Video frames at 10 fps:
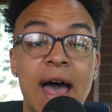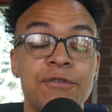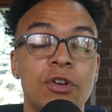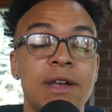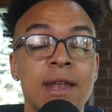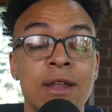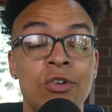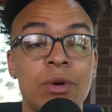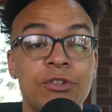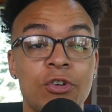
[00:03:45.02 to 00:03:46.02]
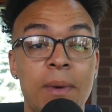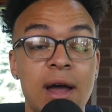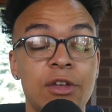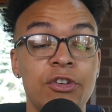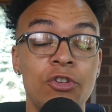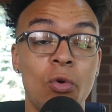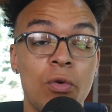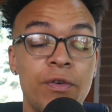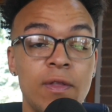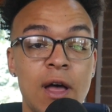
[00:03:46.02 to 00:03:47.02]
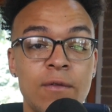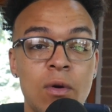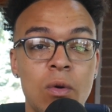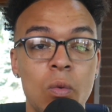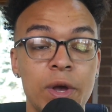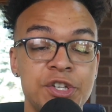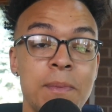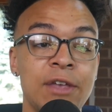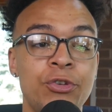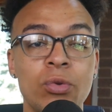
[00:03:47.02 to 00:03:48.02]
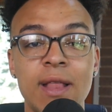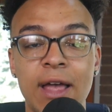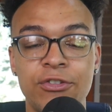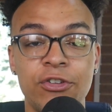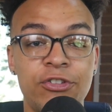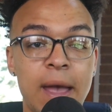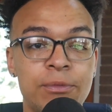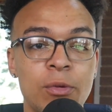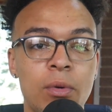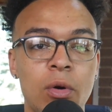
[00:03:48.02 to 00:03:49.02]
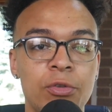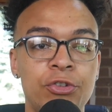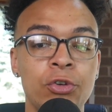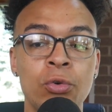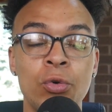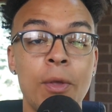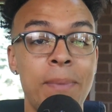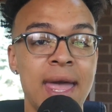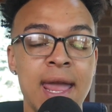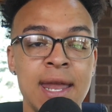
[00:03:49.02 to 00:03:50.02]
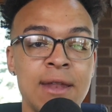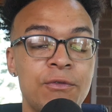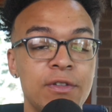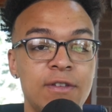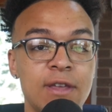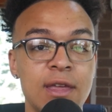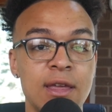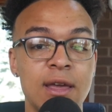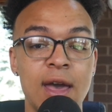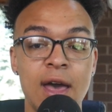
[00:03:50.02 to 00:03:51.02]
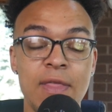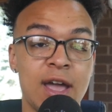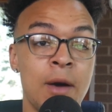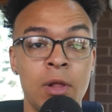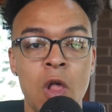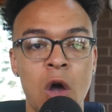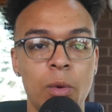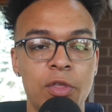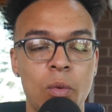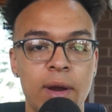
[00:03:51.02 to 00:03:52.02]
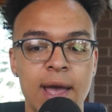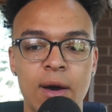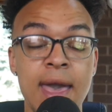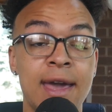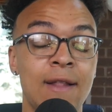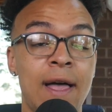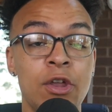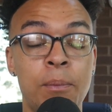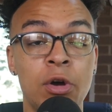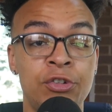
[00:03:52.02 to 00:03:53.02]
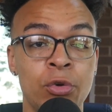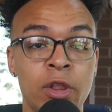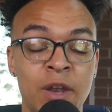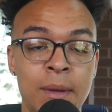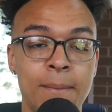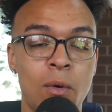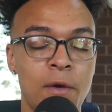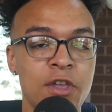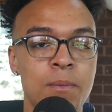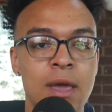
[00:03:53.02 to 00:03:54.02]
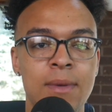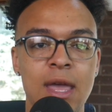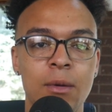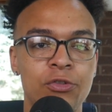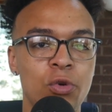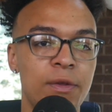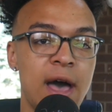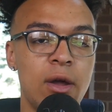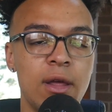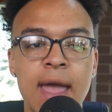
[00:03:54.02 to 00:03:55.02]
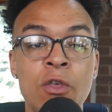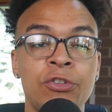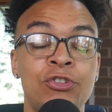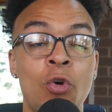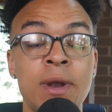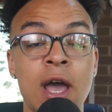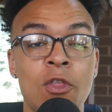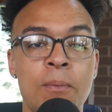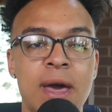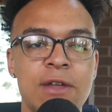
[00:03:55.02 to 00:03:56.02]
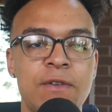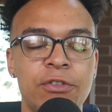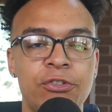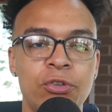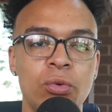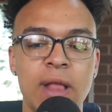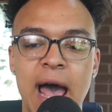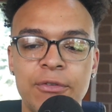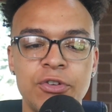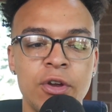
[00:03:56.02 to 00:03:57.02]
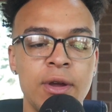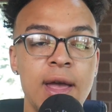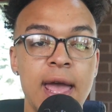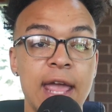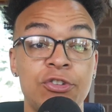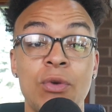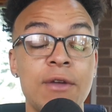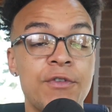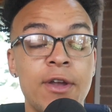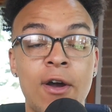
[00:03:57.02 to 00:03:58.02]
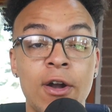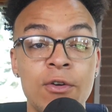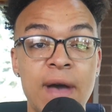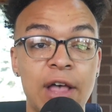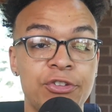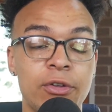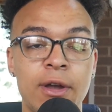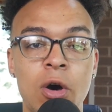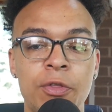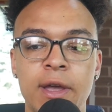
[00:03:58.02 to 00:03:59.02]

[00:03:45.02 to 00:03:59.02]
Laughter can increase your body's endorphin level, which makes you less susceptible to the pain and fatigue that come along with a workout and can allow you to push through a little bit more than you may be able to without it. And there's so many other benefits to laughter. It's great for your cardiovascular health.